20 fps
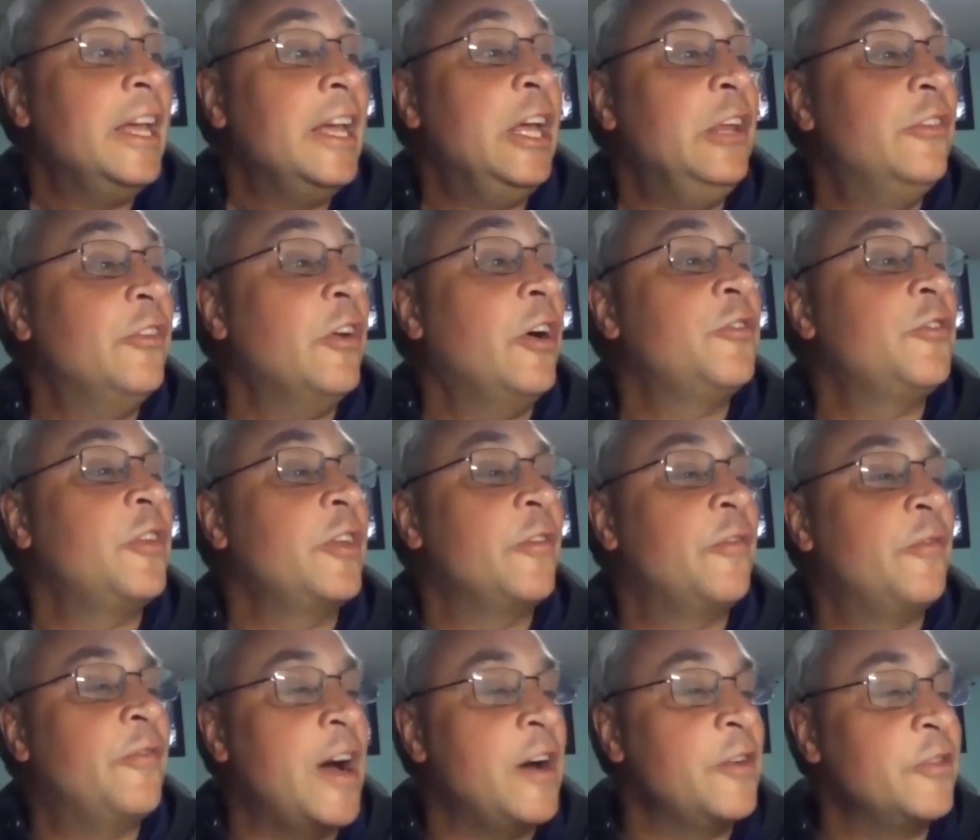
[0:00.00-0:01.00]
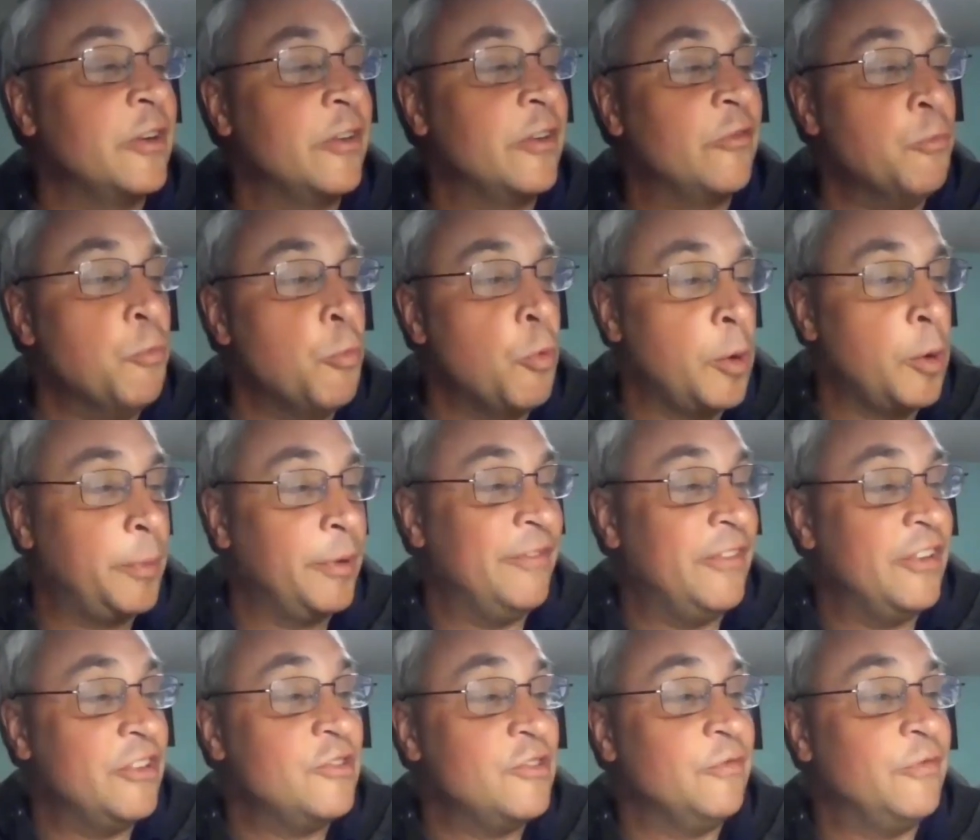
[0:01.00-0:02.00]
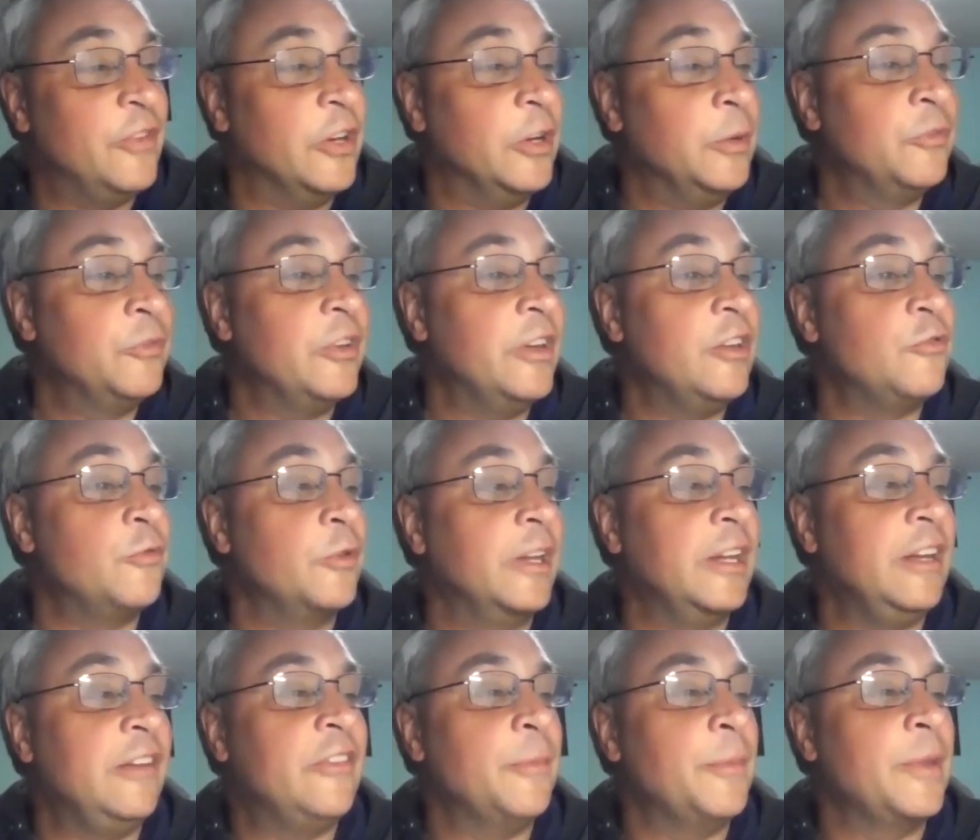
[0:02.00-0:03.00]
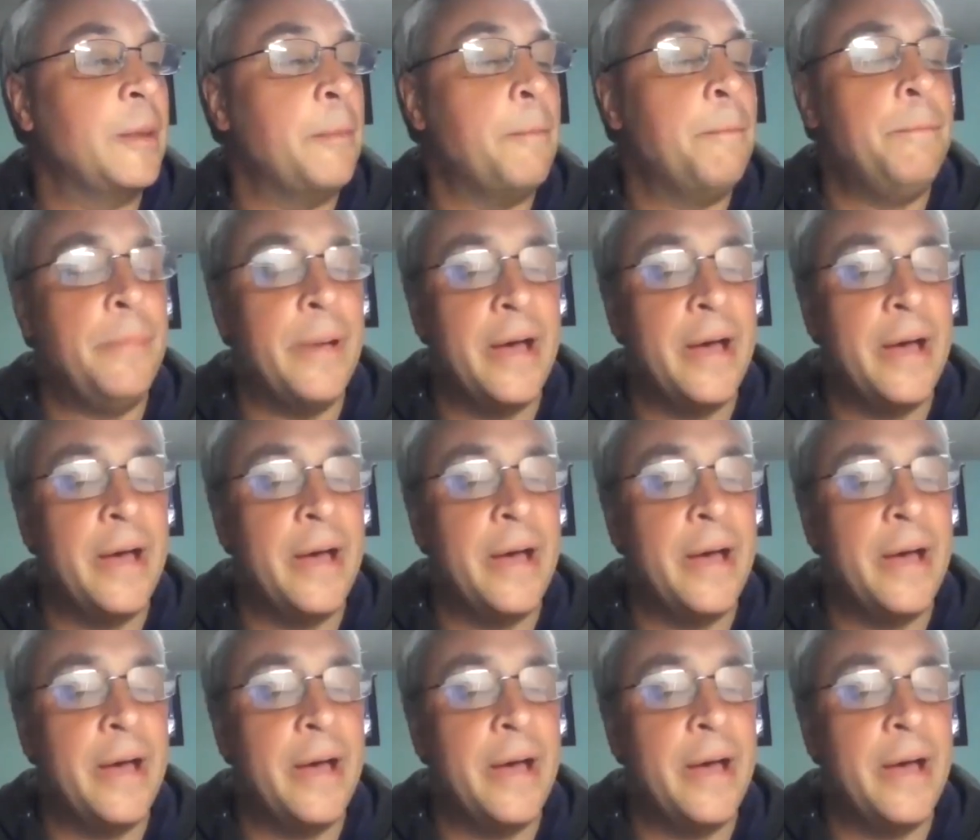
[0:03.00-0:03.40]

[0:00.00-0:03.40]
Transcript: He is also the founder of Morbid Vision Films and has released some of the